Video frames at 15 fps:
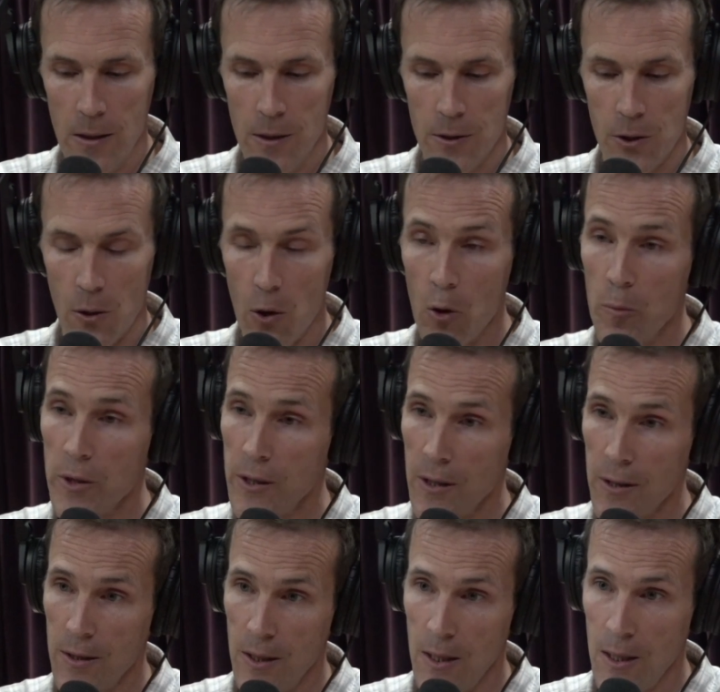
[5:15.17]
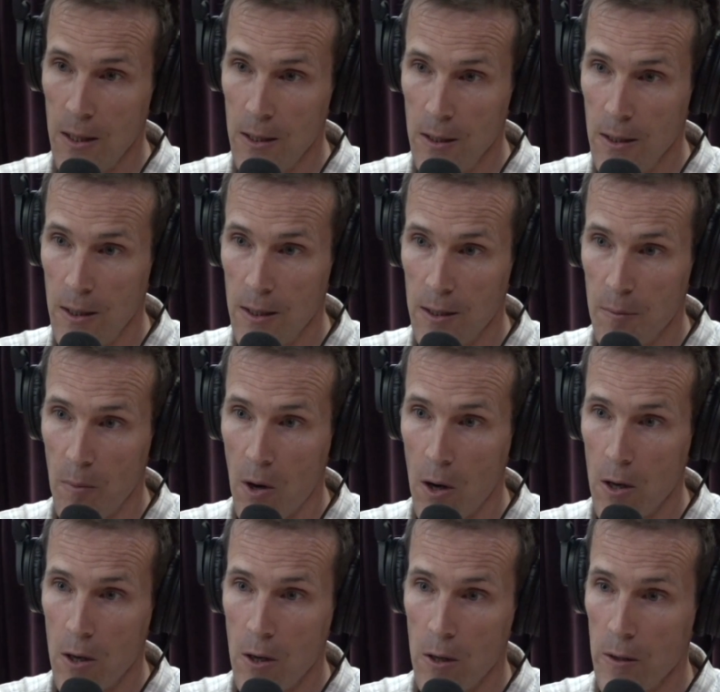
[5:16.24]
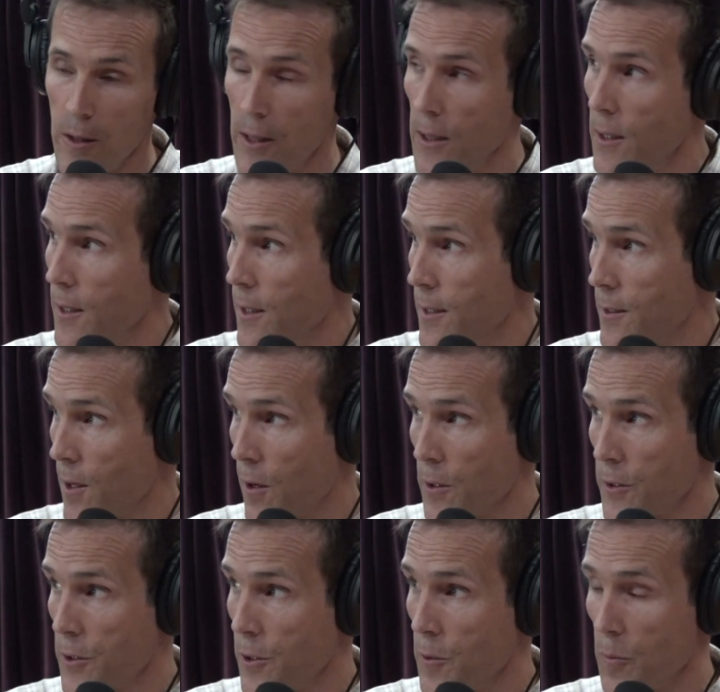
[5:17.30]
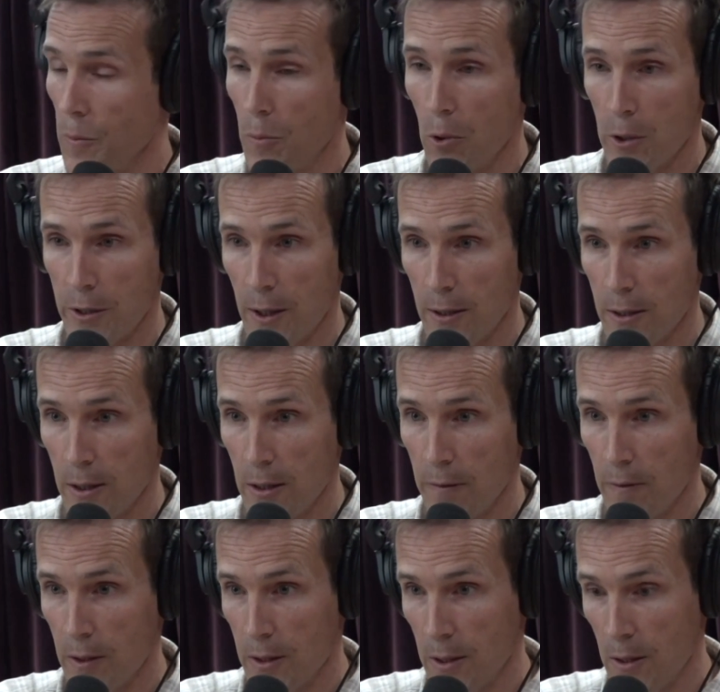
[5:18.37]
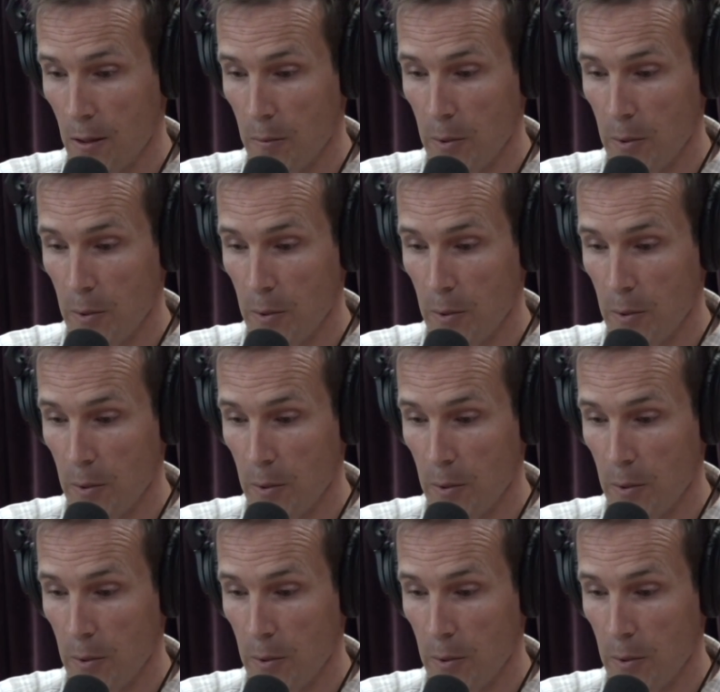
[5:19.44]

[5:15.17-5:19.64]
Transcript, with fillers: So homocysteine is a marker that is also more sensitive than serum